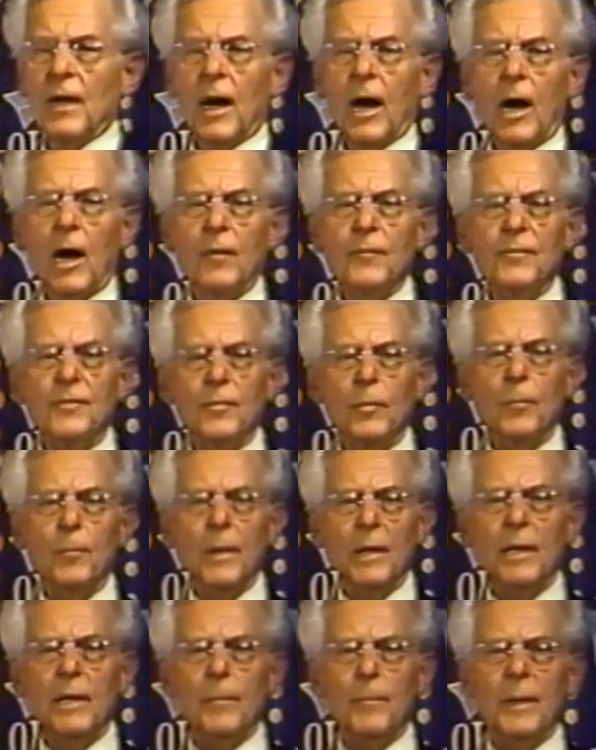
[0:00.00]
of so
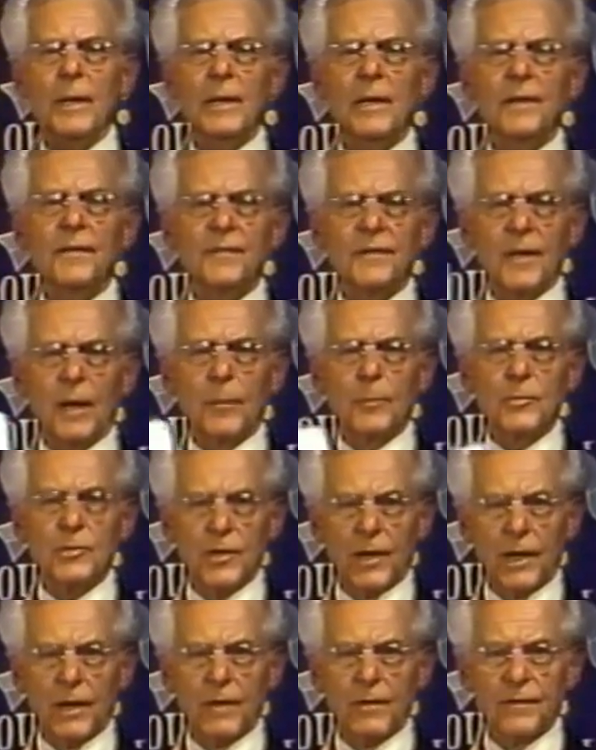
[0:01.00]
many, many
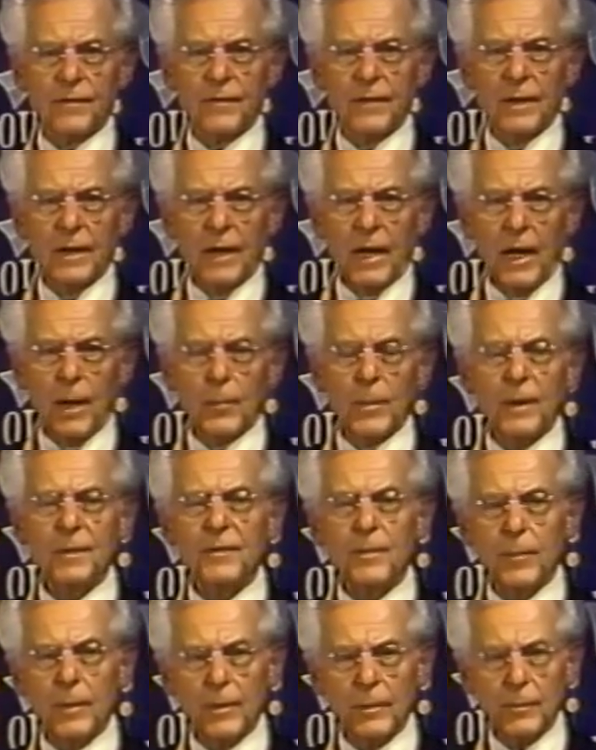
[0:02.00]
subjects our Blessed
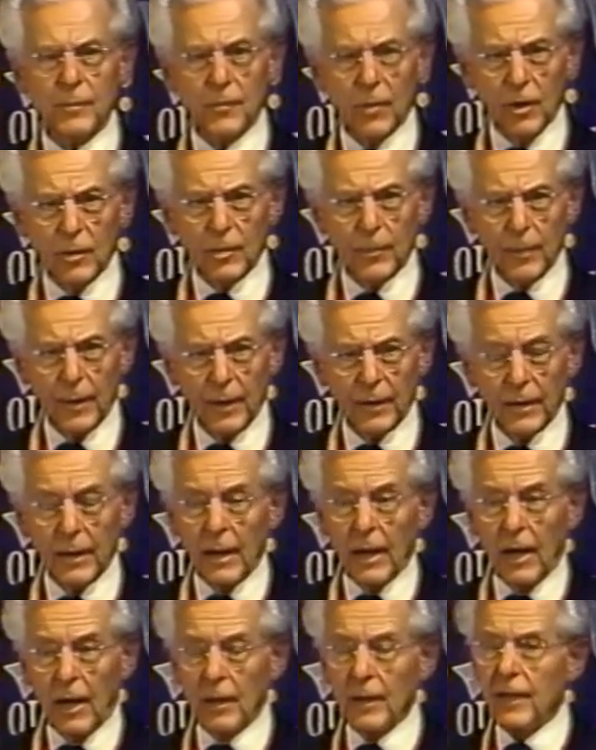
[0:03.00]
Mother is talking about.
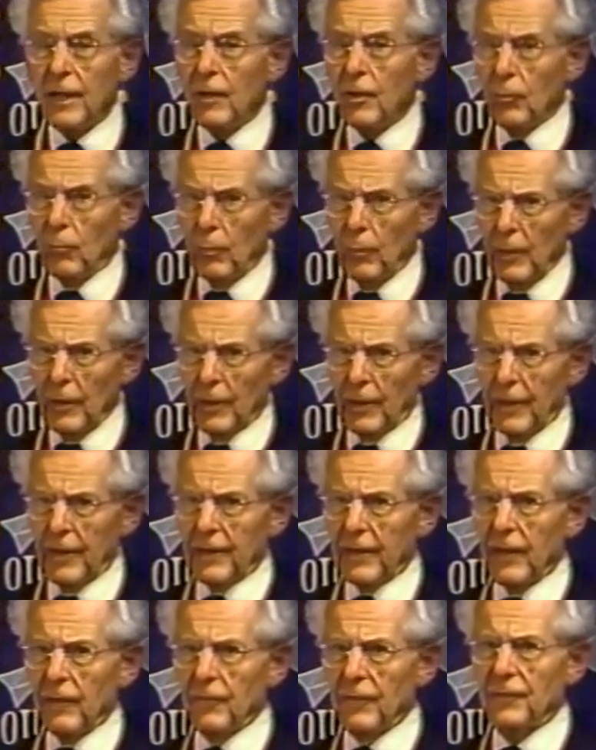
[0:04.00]
Our Lady really
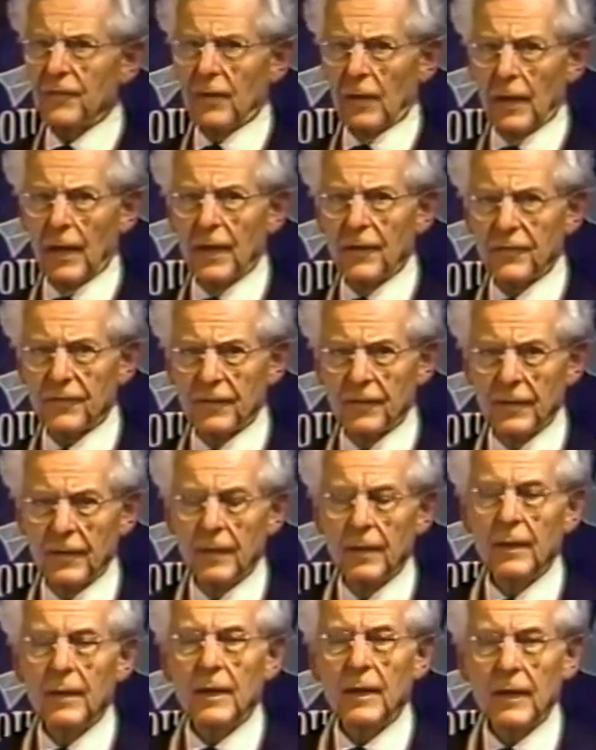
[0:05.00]
gave us a lesson
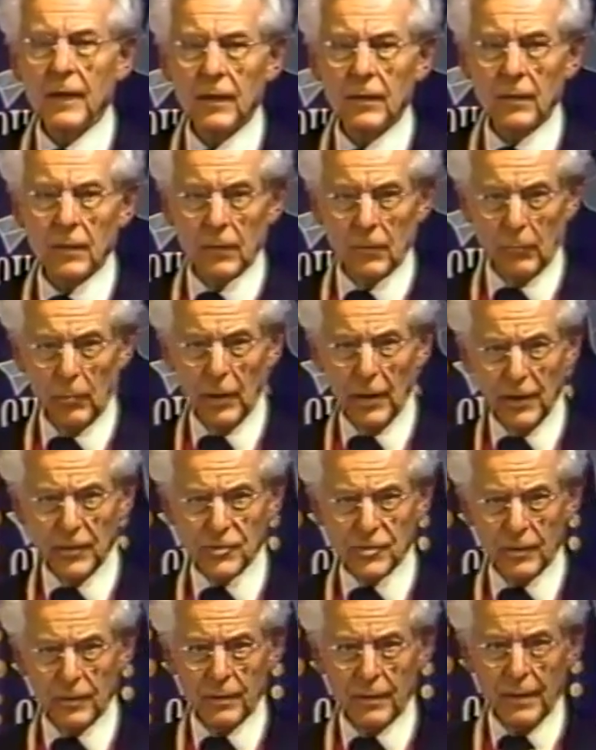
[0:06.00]
in
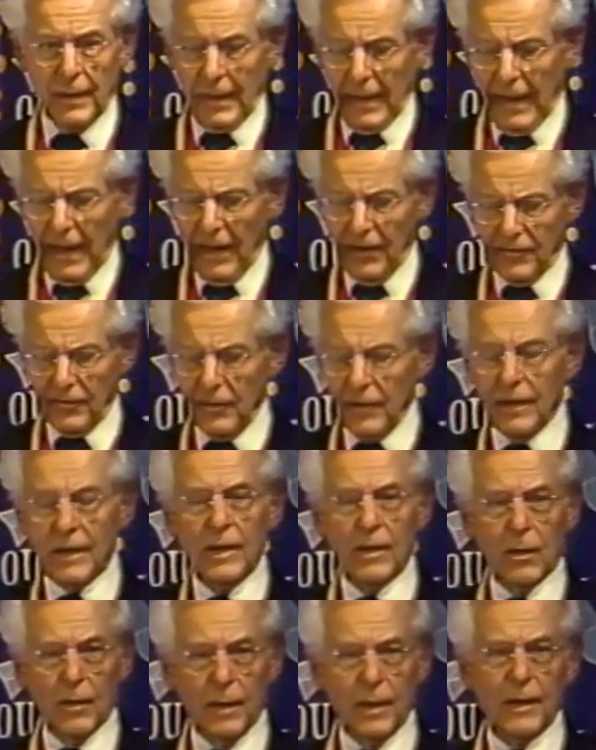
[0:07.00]
religion, as
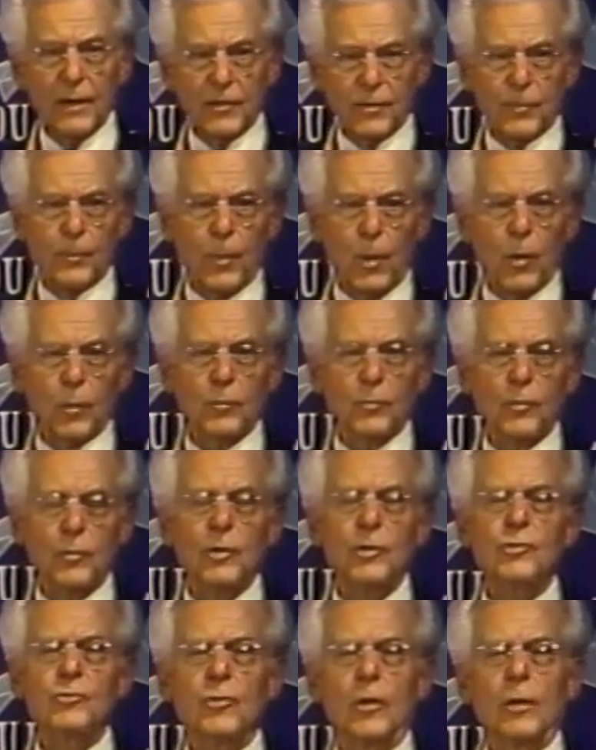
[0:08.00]
indeed Our Lady spoke to
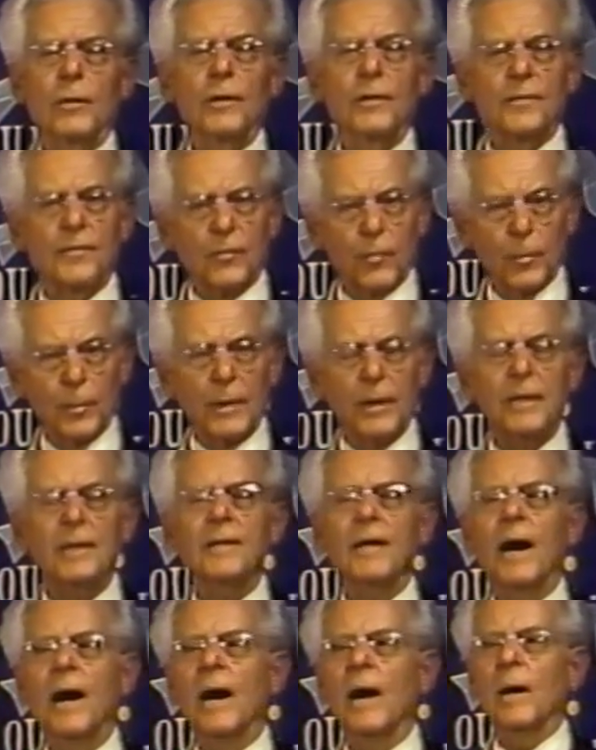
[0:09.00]
the children so many
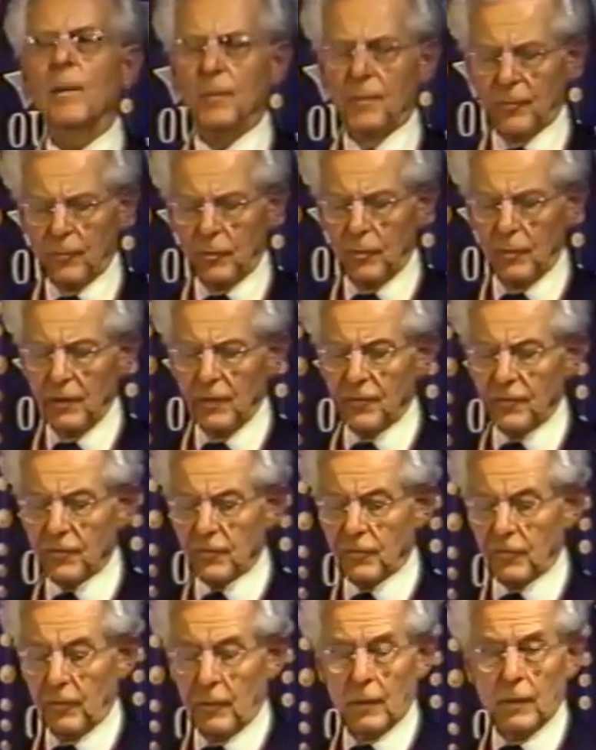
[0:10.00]
times, to these
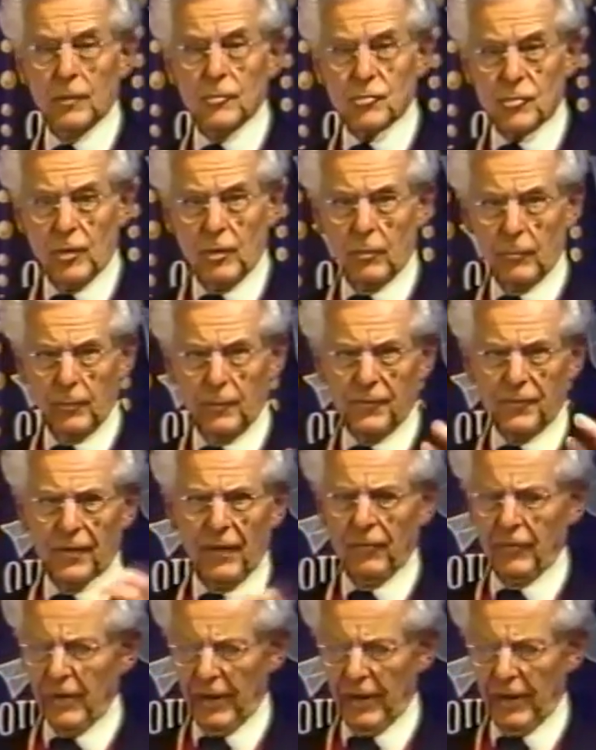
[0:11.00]
little children, 7,